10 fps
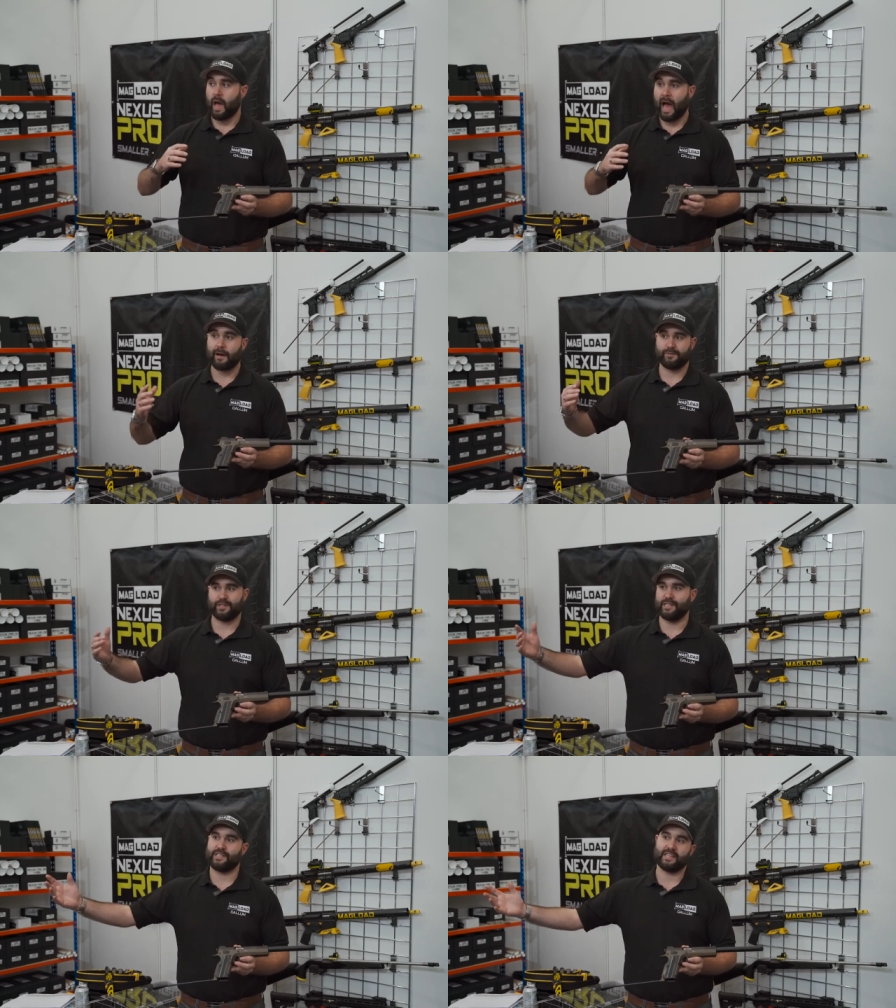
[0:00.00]
have
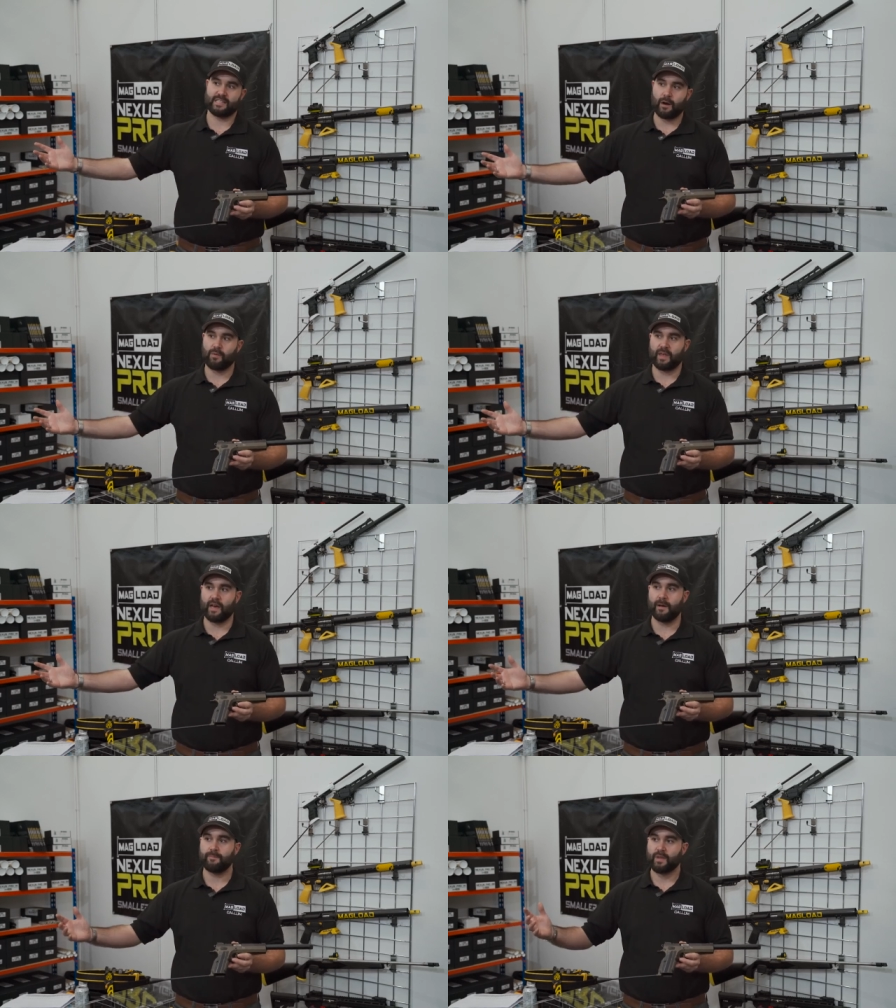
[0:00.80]
C Zs out
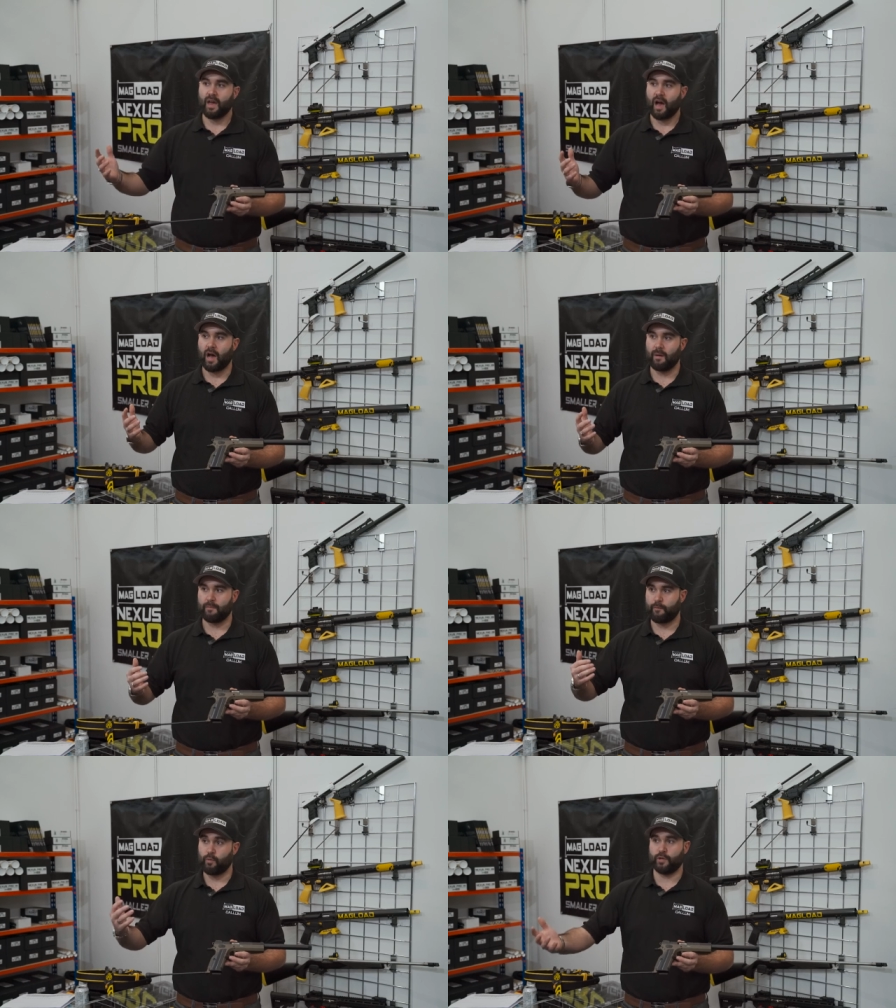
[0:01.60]
there um,
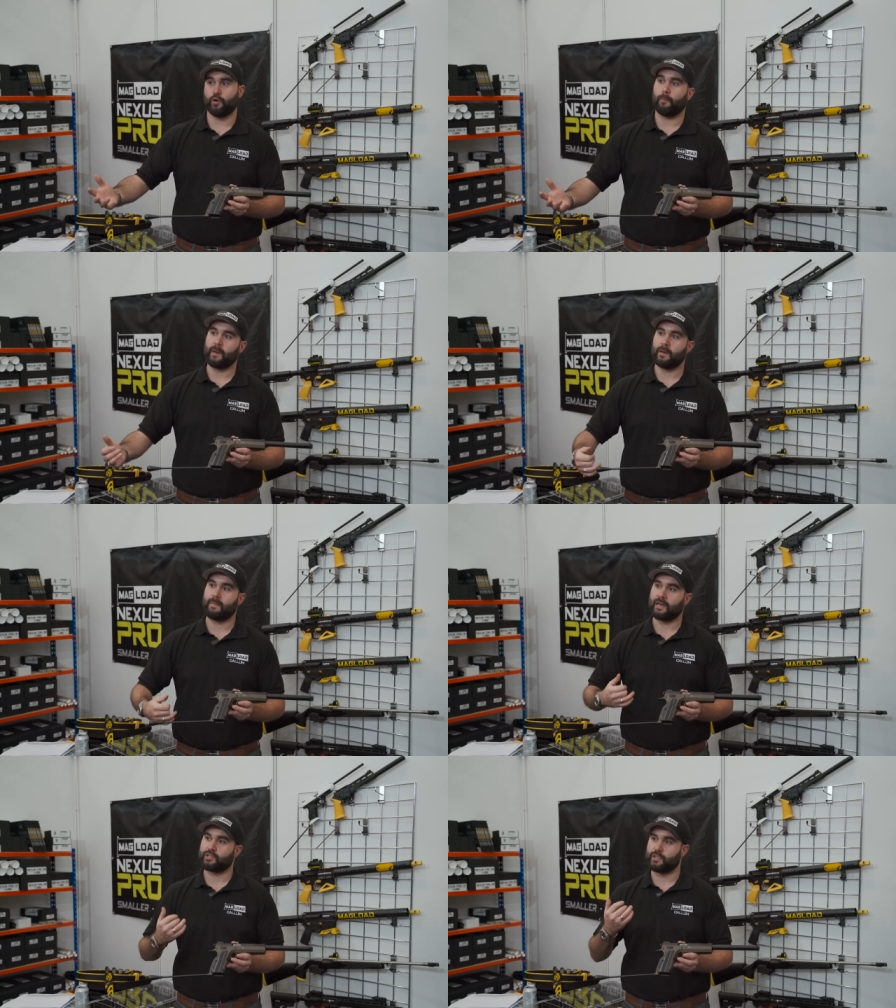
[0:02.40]
for the European
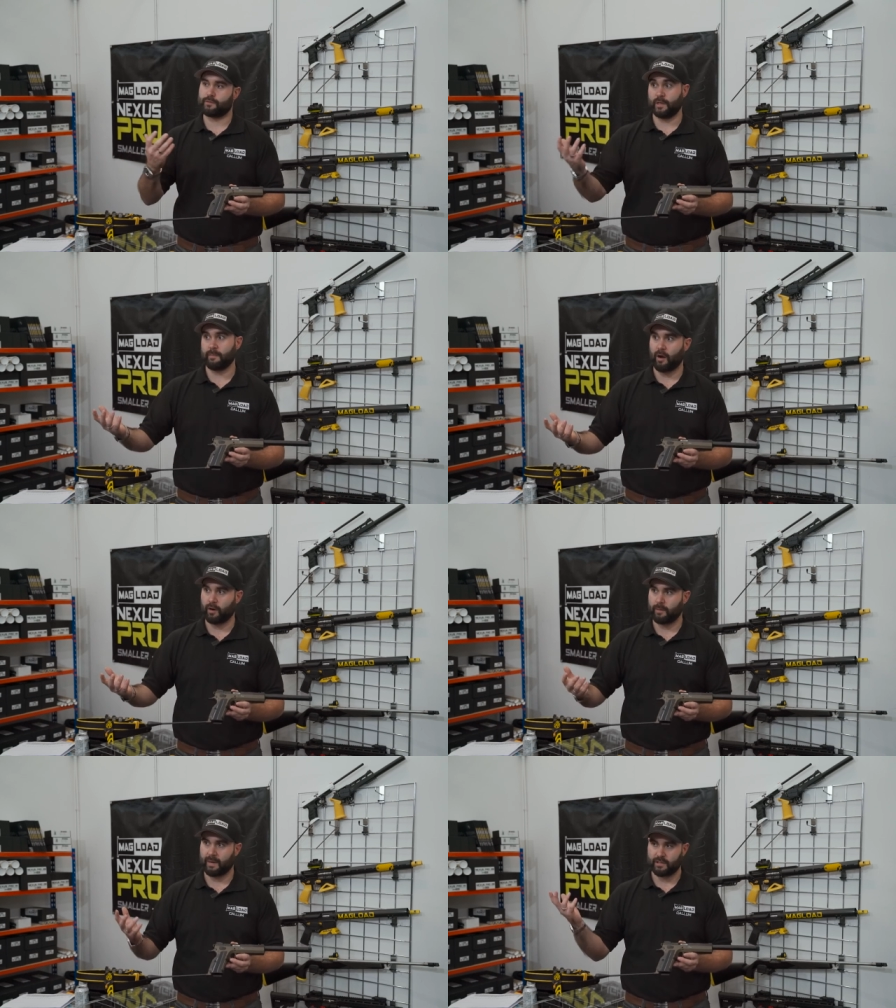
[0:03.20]
matches, for the
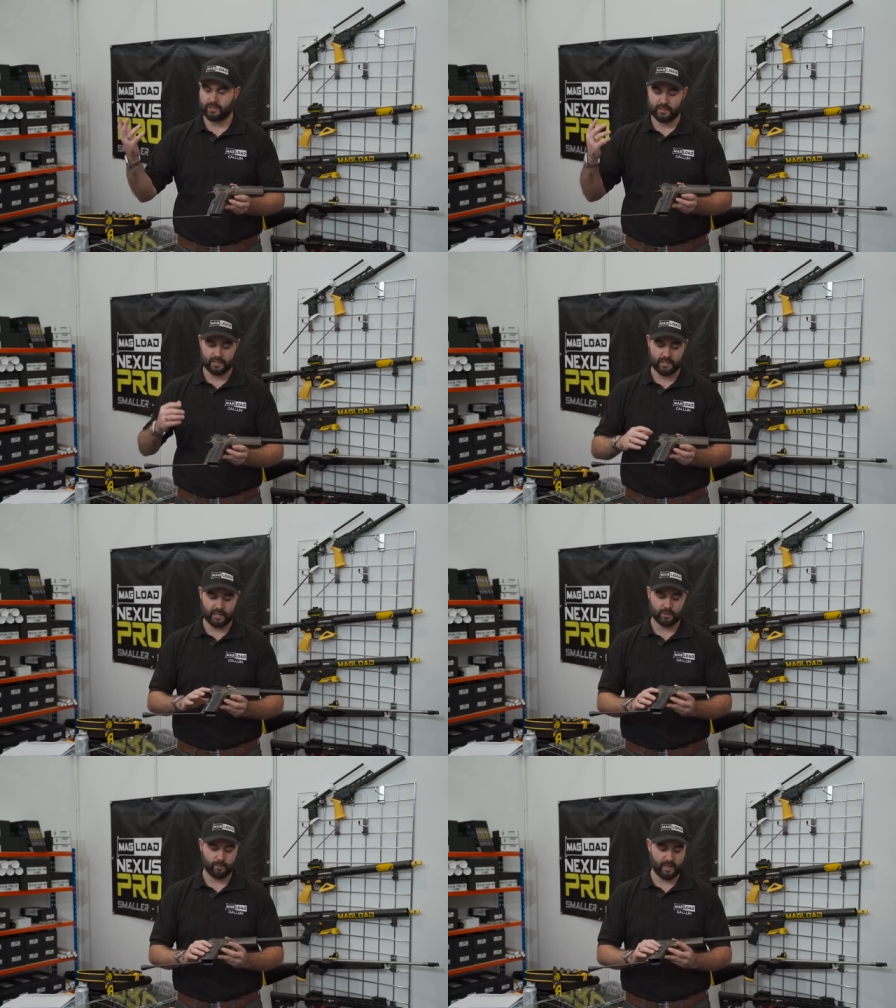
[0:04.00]
American matches,
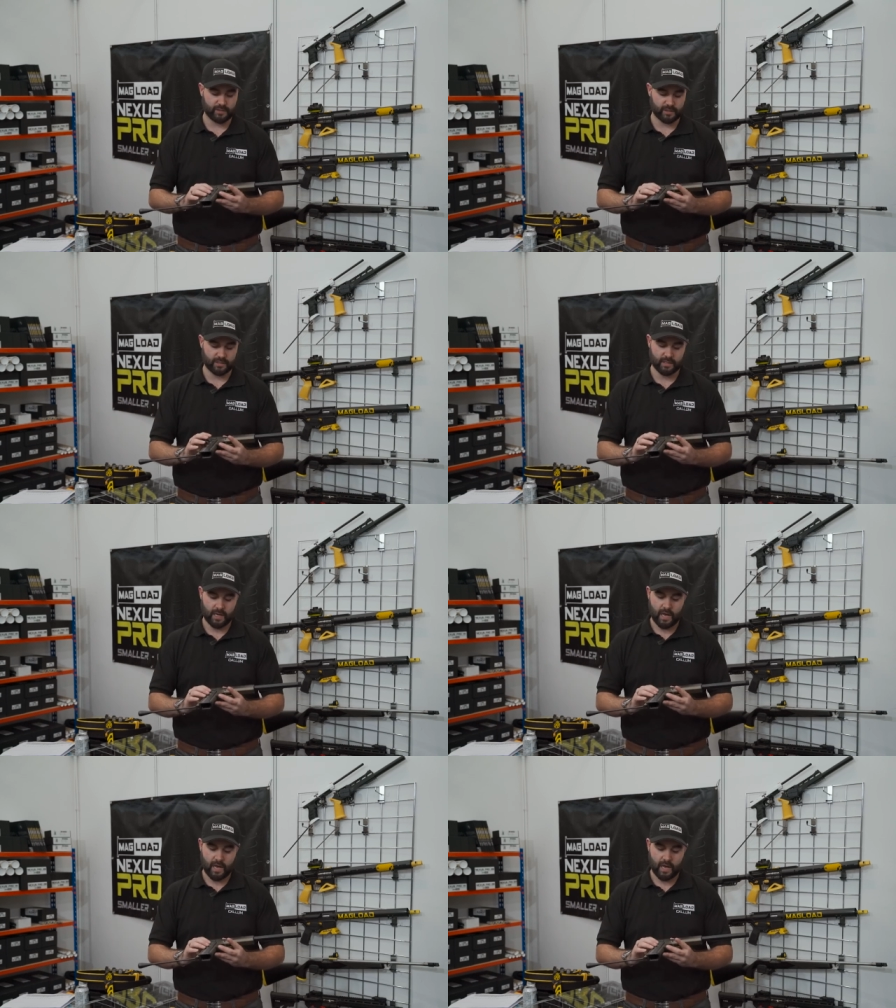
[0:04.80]
international matches.